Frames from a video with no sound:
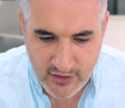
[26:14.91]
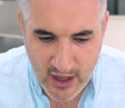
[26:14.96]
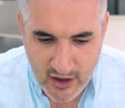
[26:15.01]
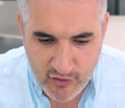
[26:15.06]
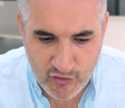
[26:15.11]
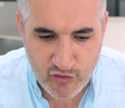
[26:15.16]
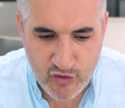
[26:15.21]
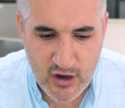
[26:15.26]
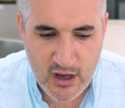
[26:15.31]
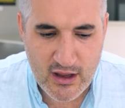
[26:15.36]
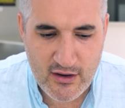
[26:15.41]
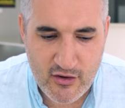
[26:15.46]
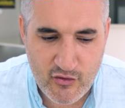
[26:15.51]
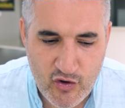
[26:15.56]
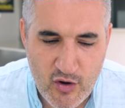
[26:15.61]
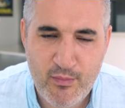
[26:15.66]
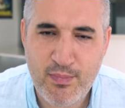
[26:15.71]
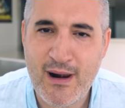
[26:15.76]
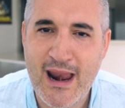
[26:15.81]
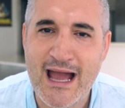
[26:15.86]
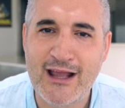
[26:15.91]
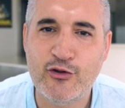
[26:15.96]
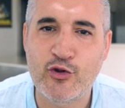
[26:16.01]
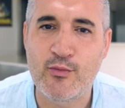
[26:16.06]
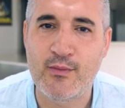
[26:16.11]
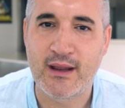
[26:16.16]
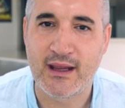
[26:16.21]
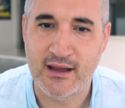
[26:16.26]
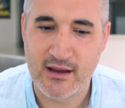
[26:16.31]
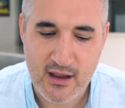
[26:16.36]
And reply
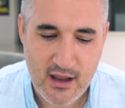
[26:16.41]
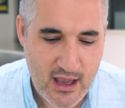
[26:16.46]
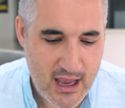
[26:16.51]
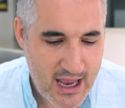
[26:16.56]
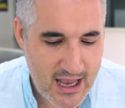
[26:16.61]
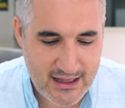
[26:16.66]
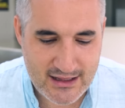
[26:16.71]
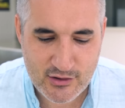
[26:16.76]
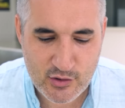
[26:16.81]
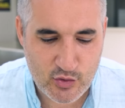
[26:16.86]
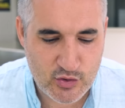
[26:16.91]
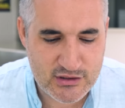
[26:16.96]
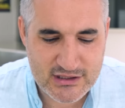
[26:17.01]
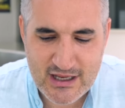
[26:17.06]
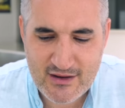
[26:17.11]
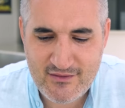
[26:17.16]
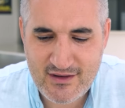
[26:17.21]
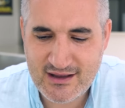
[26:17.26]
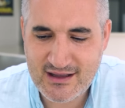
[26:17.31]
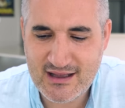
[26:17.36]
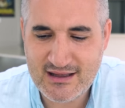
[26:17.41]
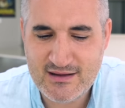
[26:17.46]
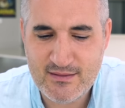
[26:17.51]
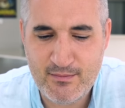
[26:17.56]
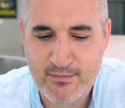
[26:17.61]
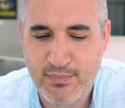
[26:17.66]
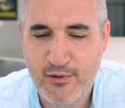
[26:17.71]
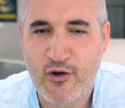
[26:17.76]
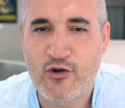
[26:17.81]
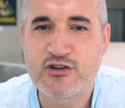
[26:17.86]
to me and do something that
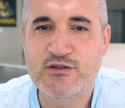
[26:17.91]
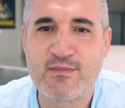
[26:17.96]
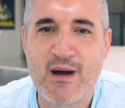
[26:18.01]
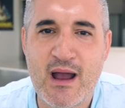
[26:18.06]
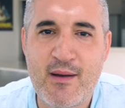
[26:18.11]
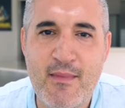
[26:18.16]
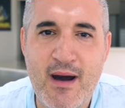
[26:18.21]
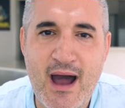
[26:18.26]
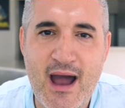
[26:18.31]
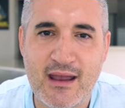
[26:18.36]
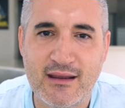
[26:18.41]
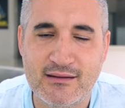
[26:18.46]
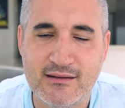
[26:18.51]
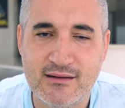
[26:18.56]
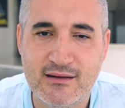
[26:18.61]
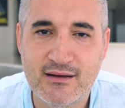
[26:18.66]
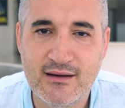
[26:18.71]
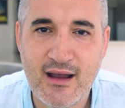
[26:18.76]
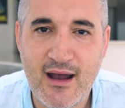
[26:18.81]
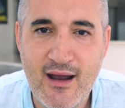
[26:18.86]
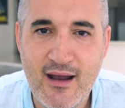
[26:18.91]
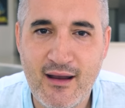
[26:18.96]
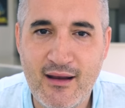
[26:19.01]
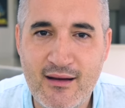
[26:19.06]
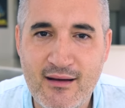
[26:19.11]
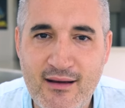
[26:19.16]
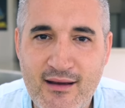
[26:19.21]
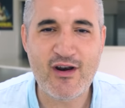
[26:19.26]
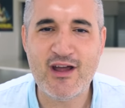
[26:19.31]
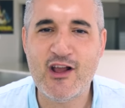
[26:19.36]
blows my mind, huh?
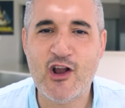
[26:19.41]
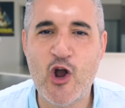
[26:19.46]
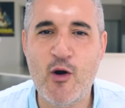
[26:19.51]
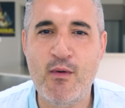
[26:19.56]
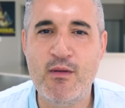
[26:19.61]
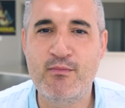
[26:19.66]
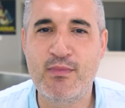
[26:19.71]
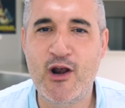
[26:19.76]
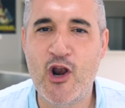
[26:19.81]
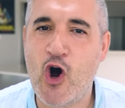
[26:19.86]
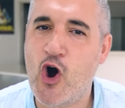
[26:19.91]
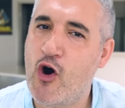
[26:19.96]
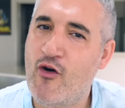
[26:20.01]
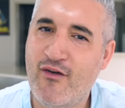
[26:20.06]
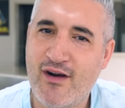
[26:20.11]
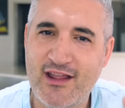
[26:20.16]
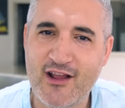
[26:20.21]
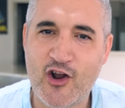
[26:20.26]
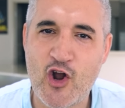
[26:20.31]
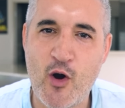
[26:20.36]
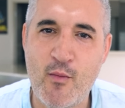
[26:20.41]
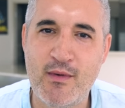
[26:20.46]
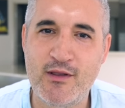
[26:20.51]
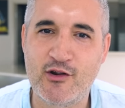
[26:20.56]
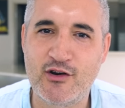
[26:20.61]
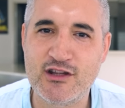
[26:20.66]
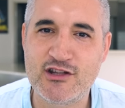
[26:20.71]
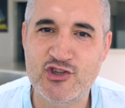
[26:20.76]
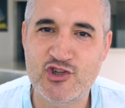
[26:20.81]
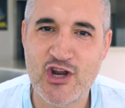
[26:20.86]
Write a comment below or write a
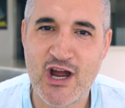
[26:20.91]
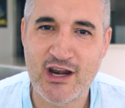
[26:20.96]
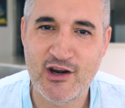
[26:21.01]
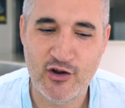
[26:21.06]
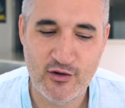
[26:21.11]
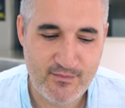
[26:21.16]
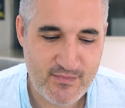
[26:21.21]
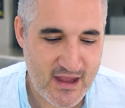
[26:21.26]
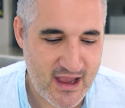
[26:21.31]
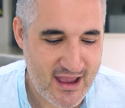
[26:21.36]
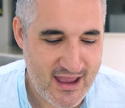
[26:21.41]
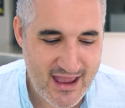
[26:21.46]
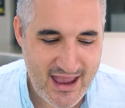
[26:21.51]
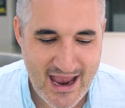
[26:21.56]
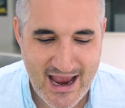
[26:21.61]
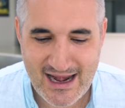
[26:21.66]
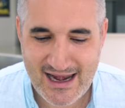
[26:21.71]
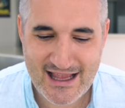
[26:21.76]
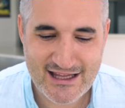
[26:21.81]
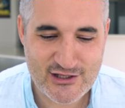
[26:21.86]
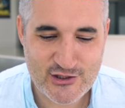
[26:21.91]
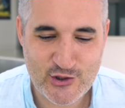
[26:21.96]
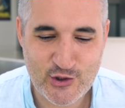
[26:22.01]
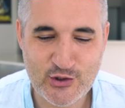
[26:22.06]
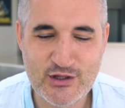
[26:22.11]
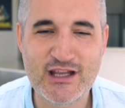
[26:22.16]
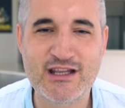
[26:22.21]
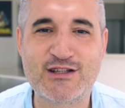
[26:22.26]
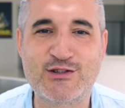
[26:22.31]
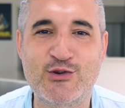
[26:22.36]
comment on his channel and let's
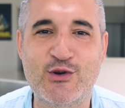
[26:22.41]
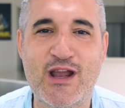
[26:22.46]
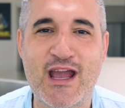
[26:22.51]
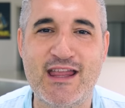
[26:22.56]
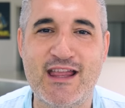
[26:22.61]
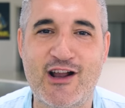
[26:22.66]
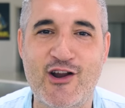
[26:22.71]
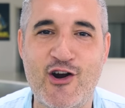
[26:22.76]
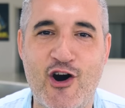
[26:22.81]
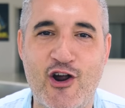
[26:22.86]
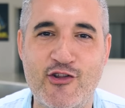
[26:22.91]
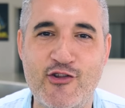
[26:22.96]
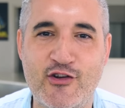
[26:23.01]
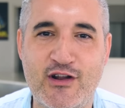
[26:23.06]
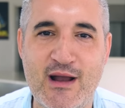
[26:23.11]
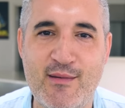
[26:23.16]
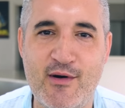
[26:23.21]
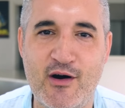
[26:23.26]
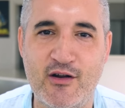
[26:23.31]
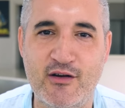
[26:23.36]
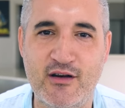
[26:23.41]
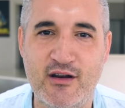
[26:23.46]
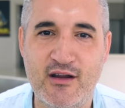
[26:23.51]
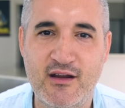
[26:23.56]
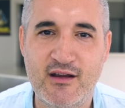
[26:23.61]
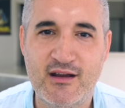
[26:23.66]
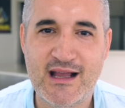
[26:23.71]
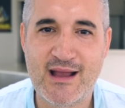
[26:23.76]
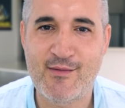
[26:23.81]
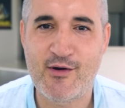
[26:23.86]
do this together, Gordon. Come on.
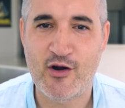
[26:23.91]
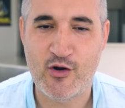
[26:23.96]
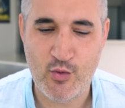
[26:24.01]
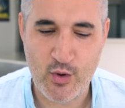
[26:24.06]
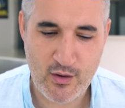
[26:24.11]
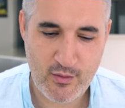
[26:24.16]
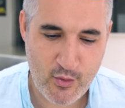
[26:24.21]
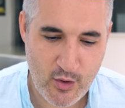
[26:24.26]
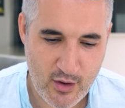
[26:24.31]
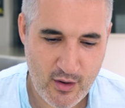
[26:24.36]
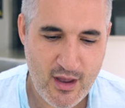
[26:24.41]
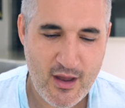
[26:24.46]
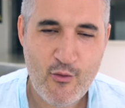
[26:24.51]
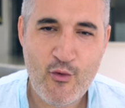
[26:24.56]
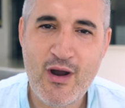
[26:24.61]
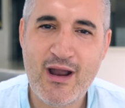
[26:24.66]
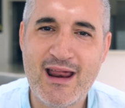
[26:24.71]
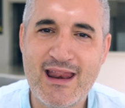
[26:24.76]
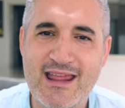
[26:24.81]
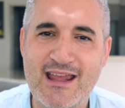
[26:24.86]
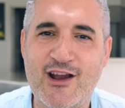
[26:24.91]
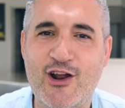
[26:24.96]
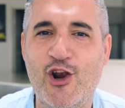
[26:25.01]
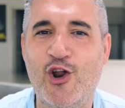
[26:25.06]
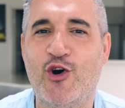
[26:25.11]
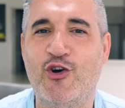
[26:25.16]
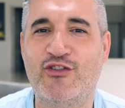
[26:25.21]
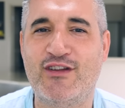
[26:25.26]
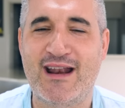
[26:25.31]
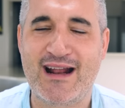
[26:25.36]
Come on, we're getting
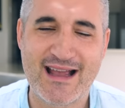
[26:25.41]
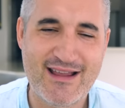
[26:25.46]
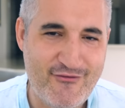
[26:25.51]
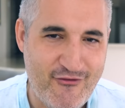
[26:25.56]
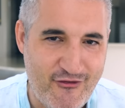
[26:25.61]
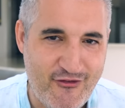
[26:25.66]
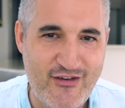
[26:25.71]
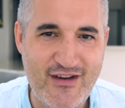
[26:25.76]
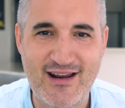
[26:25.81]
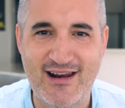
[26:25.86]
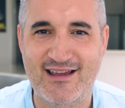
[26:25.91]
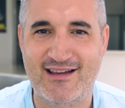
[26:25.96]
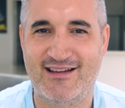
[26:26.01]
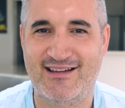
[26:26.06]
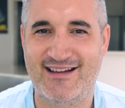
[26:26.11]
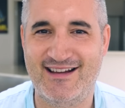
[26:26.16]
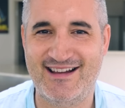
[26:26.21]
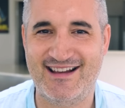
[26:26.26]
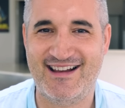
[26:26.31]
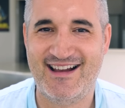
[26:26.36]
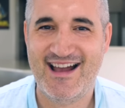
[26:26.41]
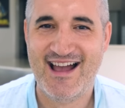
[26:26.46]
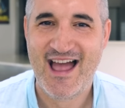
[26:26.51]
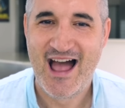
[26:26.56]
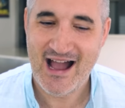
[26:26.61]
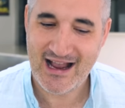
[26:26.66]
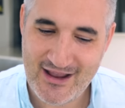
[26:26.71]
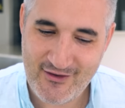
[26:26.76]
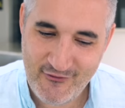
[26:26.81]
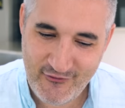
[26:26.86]
closer. I can feel it.
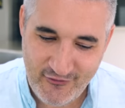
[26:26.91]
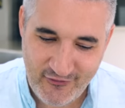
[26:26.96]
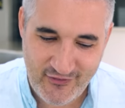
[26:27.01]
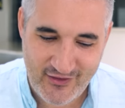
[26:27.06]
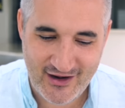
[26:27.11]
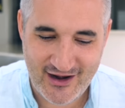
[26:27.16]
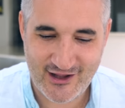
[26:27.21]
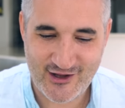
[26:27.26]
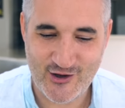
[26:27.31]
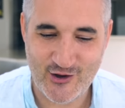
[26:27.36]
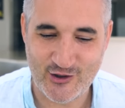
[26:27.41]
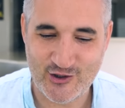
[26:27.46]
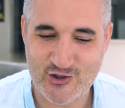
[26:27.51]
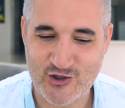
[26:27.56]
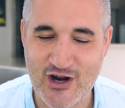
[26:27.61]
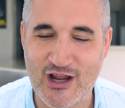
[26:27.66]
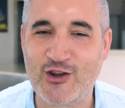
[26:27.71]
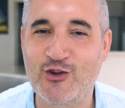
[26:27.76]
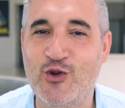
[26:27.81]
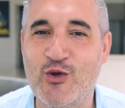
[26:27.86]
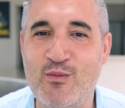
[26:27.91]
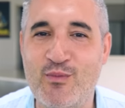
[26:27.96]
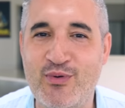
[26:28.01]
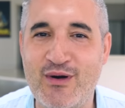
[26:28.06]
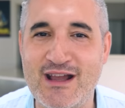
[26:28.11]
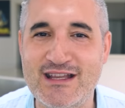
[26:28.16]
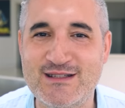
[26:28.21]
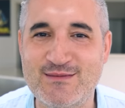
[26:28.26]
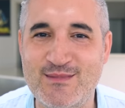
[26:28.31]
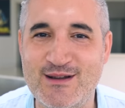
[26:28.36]
I can feel it. You're trying to
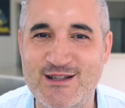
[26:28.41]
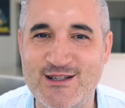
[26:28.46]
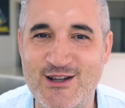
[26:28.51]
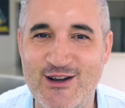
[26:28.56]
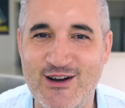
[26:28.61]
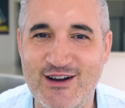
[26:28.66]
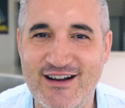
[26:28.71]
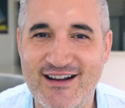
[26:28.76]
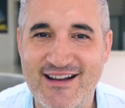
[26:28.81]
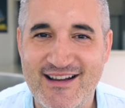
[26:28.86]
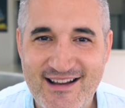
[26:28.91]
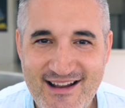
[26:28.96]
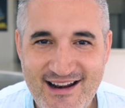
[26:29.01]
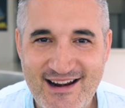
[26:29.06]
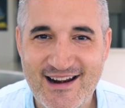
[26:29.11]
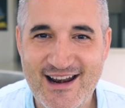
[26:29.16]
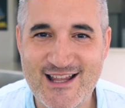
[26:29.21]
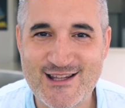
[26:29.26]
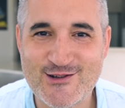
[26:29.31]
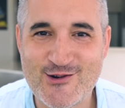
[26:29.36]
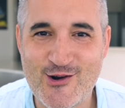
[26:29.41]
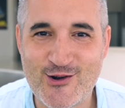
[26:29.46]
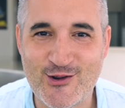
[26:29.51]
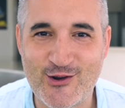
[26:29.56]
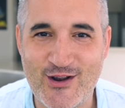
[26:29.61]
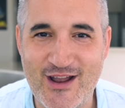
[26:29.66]
impress me, so let's cook